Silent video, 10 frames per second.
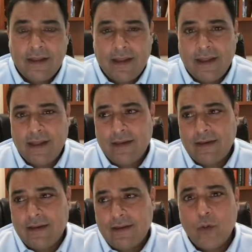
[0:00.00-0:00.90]

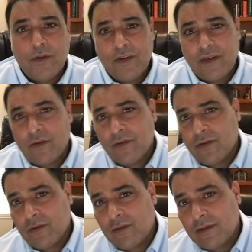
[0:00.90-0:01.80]
and huperzine
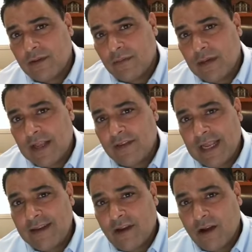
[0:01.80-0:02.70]
also has
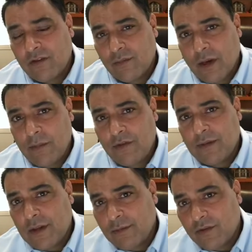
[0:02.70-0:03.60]
antioxidant properties
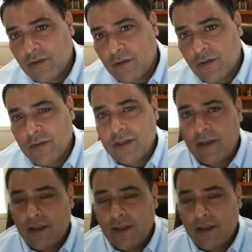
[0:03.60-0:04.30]
but it helps acetylcholine.